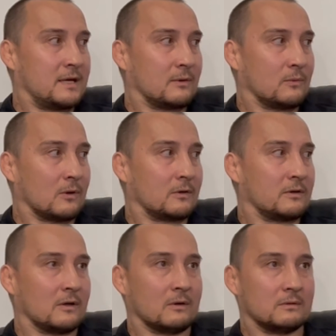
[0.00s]
it work.
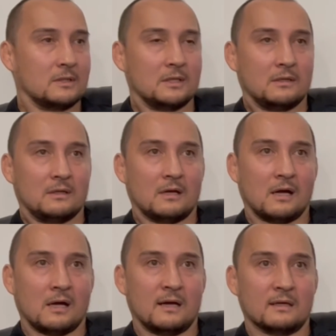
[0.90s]
You know,
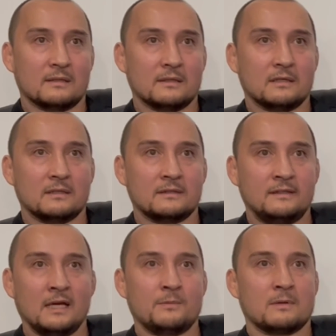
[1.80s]

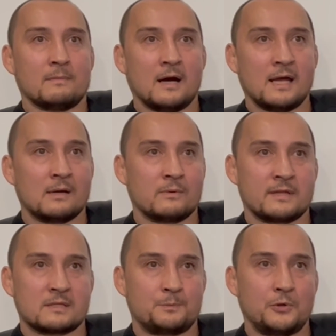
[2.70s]
Damian Maia with
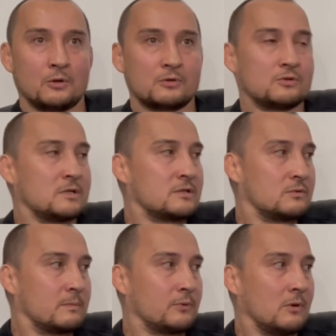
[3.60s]
his pure
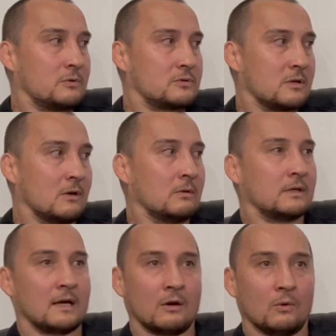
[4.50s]
jiu-jitsu approach, you know,
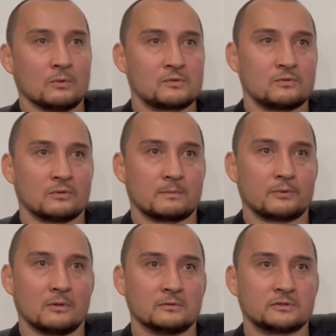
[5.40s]
kind of old school
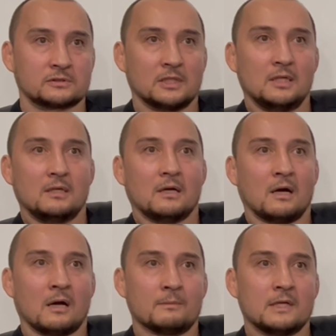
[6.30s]
approach.
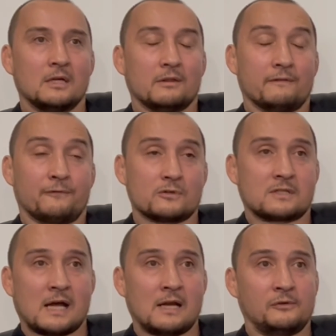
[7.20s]
The
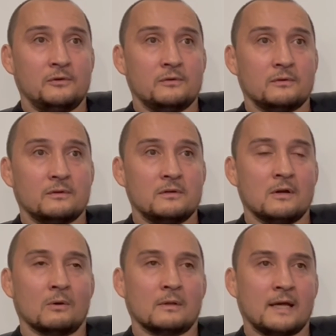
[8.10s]
first guy to, you
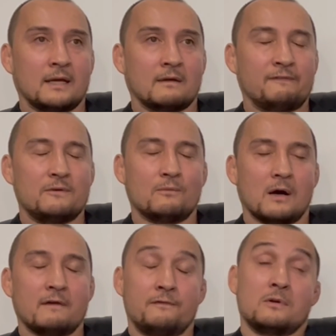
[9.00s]
know, like if
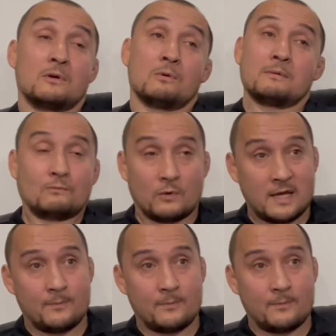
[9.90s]
you're going way